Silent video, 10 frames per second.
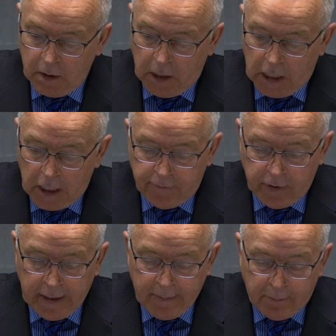
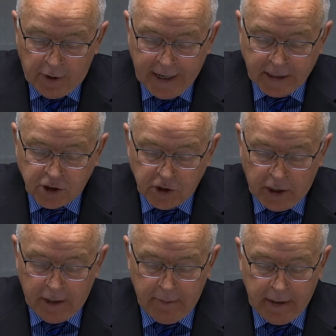Every branch
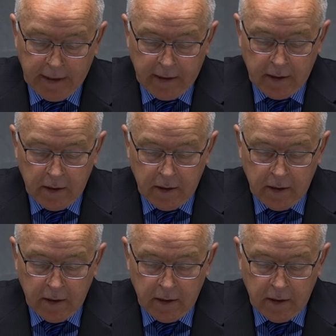in me